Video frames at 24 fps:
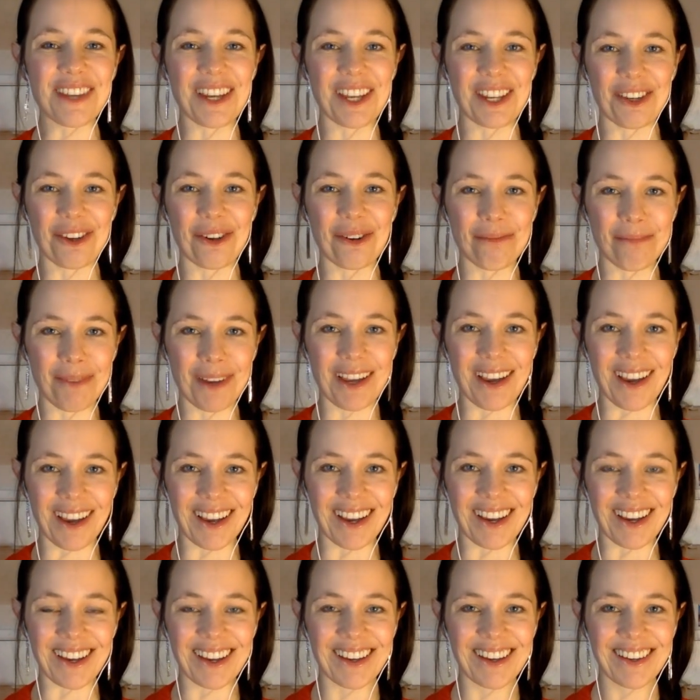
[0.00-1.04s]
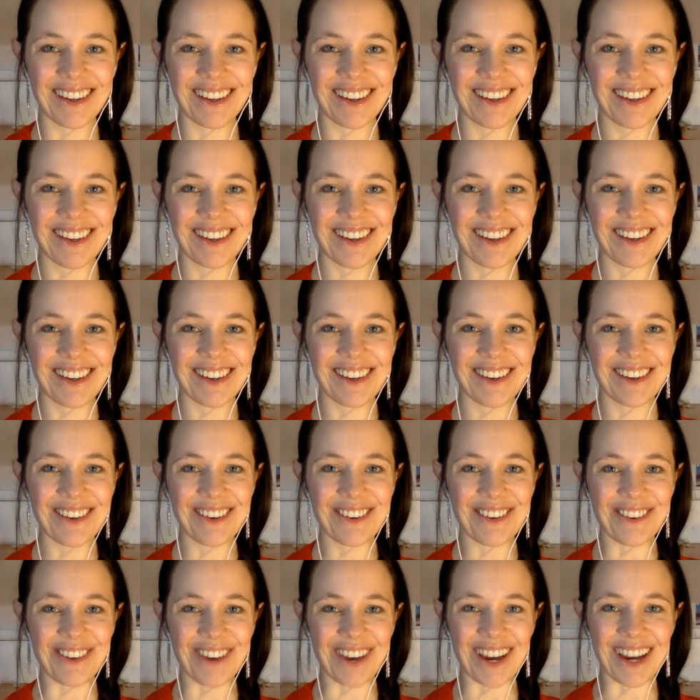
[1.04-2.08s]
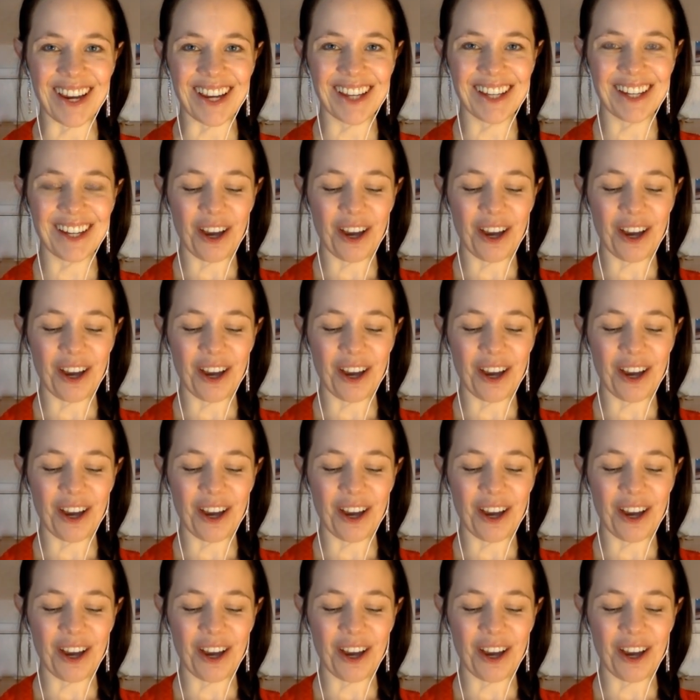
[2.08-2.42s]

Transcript: in your being, right?